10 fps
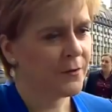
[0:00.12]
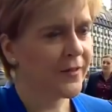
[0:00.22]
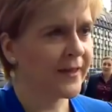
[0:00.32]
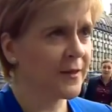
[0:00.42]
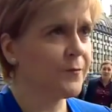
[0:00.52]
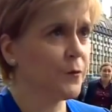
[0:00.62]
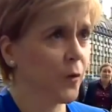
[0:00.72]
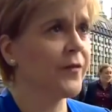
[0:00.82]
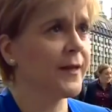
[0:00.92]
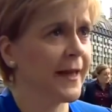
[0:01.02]
Well, the SNP
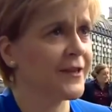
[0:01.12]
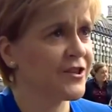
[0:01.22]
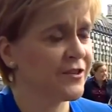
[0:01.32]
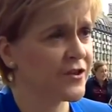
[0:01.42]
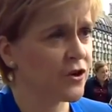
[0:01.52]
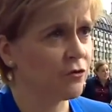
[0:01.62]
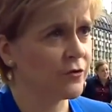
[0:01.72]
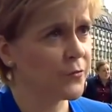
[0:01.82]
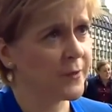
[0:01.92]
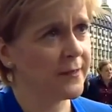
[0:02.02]
won the election in
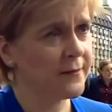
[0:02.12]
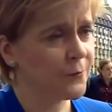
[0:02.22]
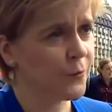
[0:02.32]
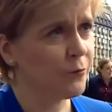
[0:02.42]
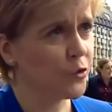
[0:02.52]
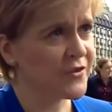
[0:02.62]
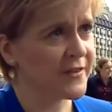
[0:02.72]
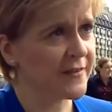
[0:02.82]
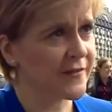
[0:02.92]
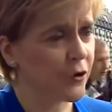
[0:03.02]
Scotland. We won more
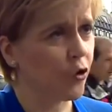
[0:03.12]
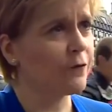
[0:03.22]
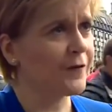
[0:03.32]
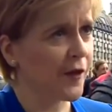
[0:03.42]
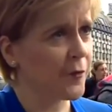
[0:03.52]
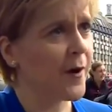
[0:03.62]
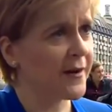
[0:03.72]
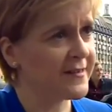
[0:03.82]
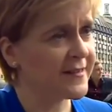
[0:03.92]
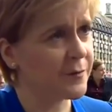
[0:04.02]
seats than all of the other
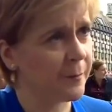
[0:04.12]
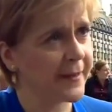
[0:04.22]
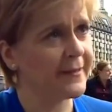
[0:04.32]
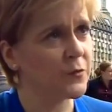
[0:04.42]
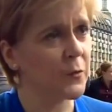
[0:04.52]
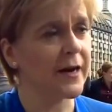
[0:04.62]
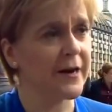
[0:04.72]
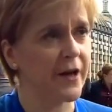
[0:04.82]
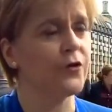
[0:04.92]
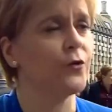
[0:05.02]
parties combined. We are
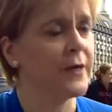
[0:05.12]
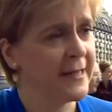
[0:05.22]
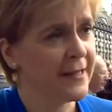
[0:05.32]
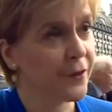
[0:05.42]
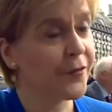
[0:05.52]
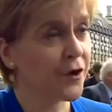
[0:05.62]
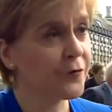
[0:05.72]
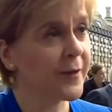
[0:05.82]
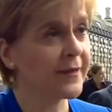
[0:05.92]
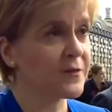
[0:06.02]
now the
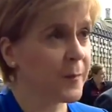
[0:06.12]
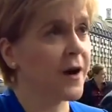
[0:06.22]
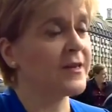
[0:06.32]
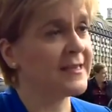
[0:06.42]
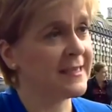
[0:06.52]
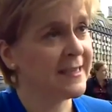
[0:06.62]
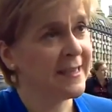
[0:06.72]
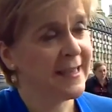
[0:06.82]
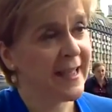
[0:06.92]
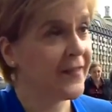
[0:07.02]
third biggest party
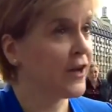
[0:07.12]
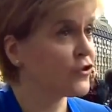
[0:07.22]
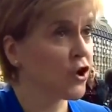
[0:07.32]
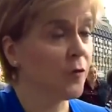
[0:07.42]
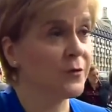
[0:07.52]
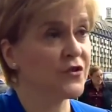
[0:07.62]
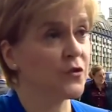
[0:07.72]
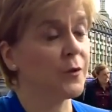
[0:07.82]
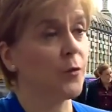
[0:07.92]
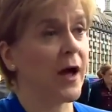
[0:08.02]
in the House of Commons,
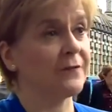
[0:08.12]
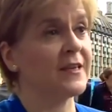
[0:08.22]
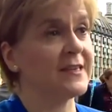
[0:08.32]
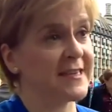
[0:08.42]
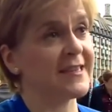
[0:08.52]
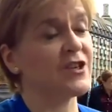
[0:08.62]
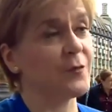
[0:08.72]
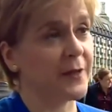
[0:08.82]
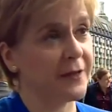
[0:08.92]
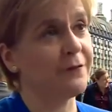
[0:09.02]
so we will have
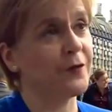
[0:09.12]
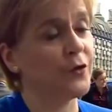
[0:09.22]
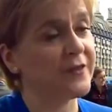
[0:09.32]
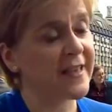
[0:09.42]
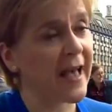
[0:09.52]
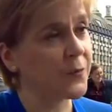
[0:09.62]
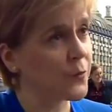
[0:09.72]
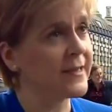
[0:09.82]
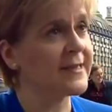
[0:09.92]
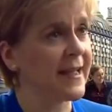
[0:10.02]
considerable influence, and
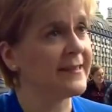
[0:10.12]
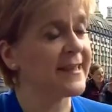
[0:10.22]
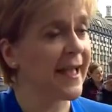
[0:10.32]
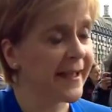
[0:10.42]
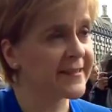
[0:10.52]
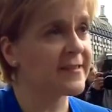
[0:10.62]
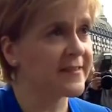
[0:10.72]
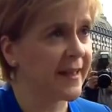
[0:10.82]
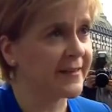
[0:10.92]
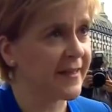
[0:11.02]
we intend to
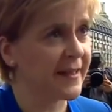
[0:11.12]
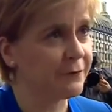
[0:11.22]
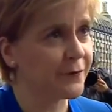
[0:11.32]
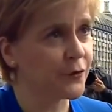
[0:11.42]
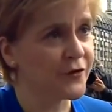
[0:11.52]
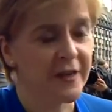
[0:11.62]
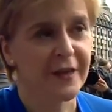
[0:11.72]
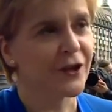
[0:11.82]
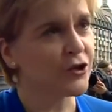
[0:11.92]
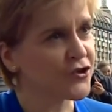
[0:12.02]
exercise that influence
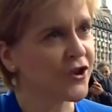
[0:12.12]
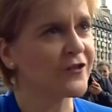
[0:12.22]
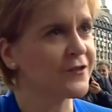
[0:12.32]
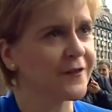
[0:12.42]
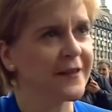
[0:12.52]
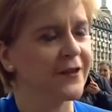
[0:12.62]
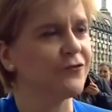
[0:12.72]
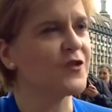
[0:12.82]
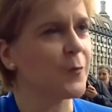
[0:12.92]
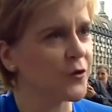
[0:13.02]
constructively
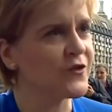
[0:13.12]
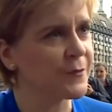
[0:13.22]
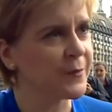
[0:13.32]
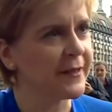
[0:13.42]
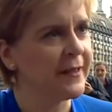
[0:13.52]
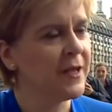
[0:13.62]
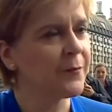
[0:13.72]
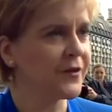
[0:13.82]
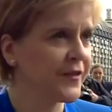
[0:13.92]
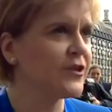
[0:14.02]
and responsibly,
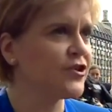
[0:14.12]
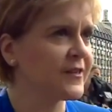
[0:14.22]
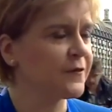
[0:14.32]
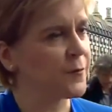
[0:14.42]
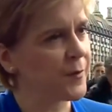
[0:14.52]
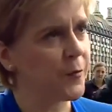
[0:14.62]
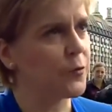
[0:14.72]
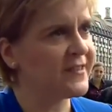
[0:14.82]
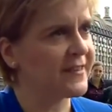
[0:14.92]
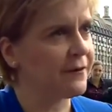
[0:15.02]
but in the interests of the people
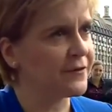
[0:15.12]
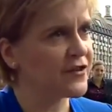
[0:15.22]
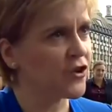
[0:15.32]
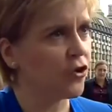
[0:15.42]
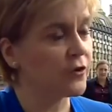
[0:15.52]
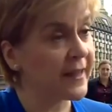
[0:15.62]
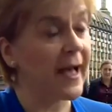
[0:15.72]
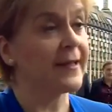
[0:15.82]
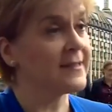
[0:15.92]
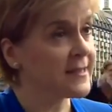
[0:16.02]
we serve in Scotland
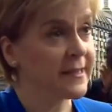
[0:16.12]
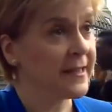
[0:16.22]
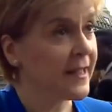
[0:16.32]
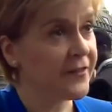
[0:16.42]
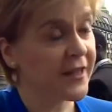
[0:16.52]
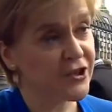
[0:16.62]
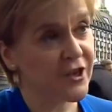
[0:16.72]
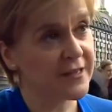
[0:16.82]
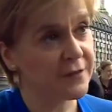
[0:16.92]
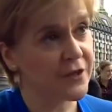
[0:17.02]
and in the
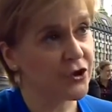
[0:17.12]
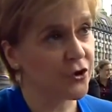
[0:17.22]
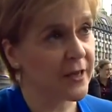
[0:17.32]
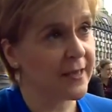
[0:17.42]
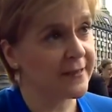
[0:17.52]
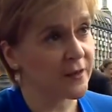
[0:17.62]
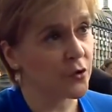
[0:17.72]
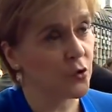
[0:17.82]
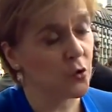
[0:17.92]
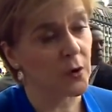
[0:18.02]
interests of the UK as a
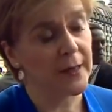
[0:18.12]
whole.